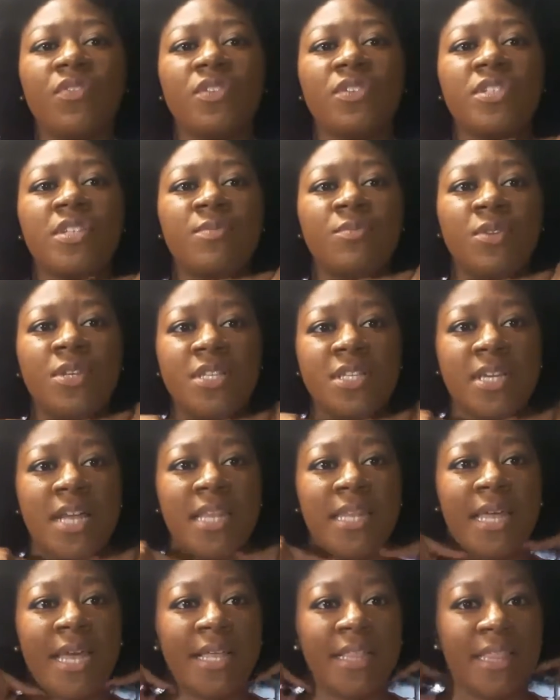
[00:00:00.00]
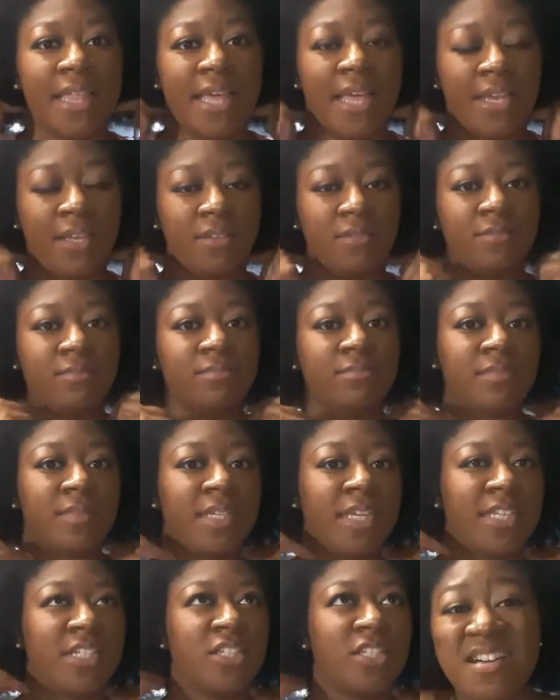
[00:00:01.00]
for some reason I like that.
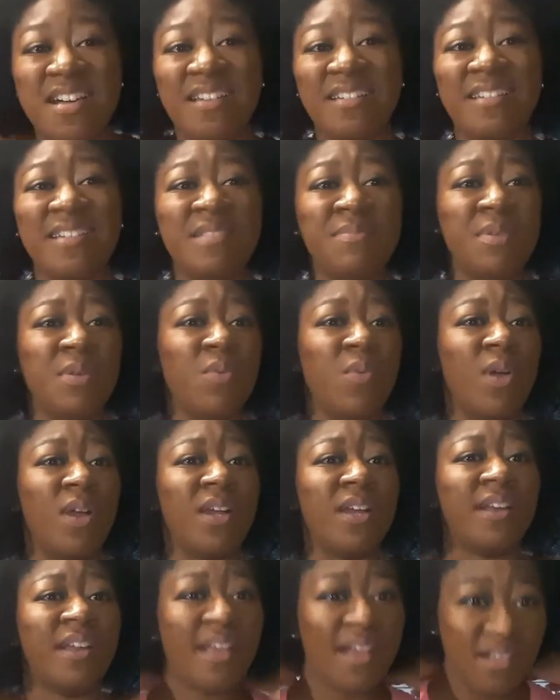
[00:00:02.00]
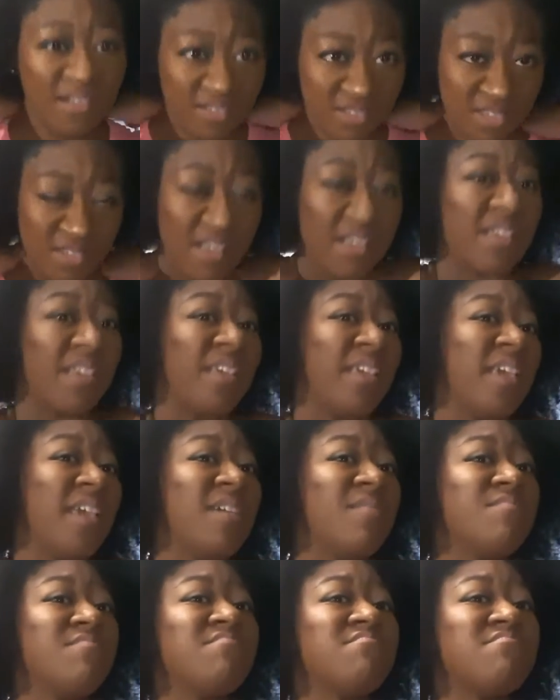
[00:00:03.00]
I need to be working out so I can
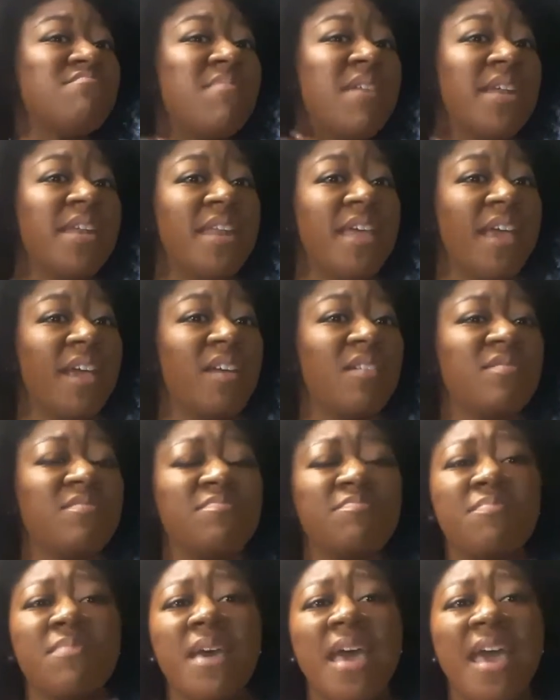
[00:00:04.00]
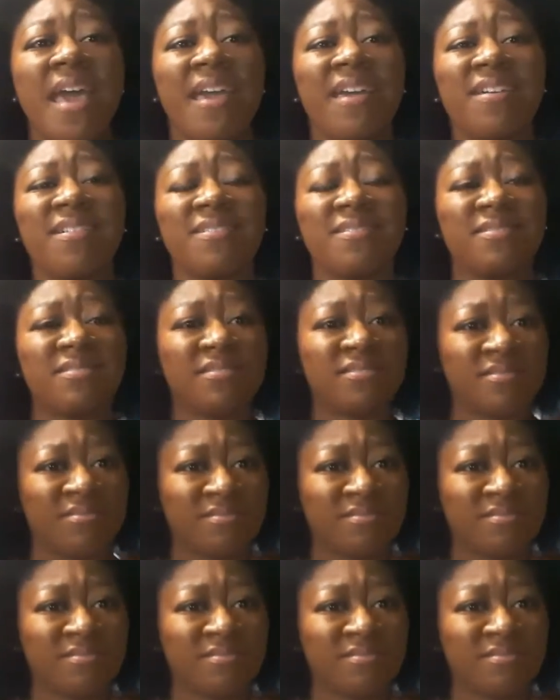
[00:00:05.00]
get my neck back.